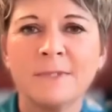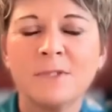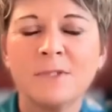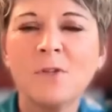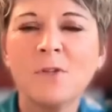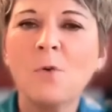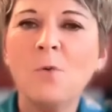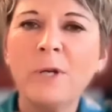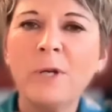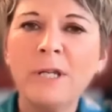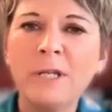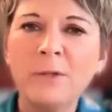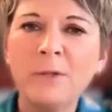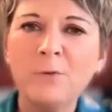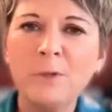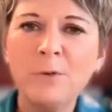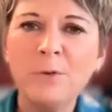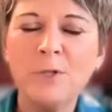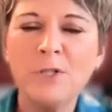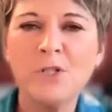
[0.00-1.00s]
So we
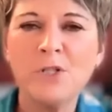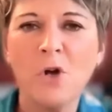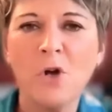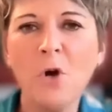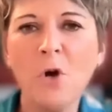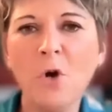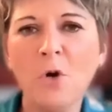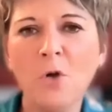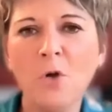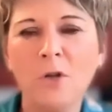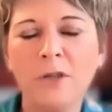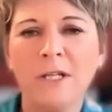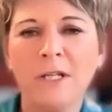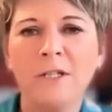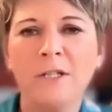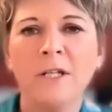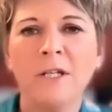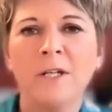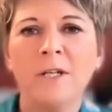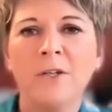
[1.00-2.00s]
were told
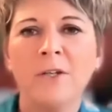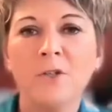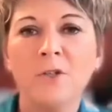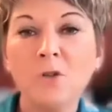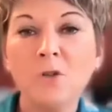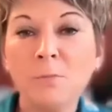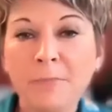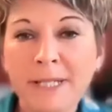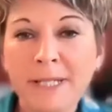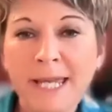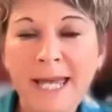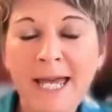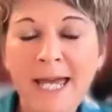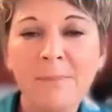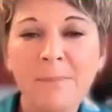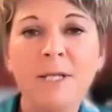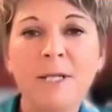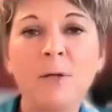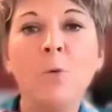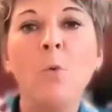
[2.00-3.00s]
that you'll be
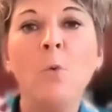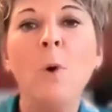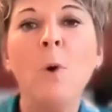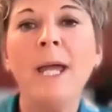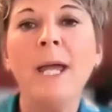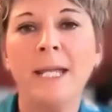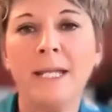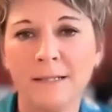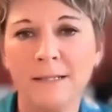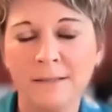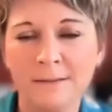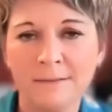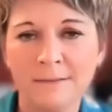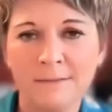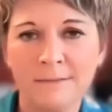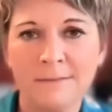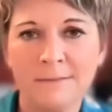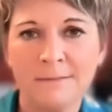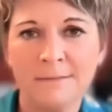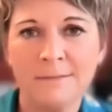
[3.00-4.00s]
happy when
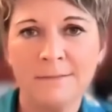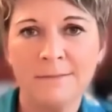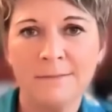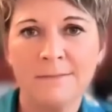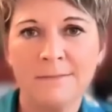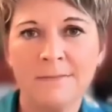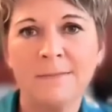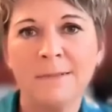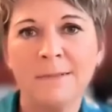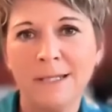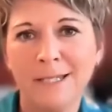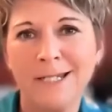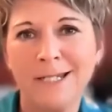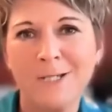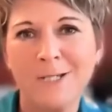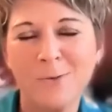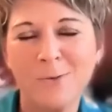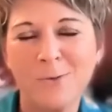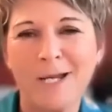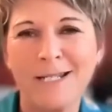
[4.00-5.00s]

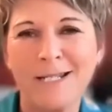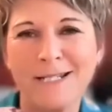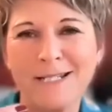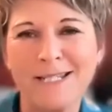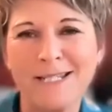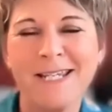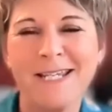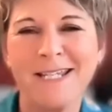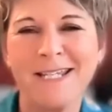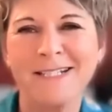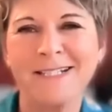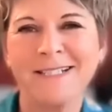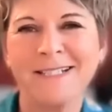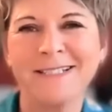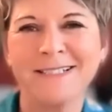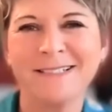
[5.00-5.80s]
X, Y, and Z.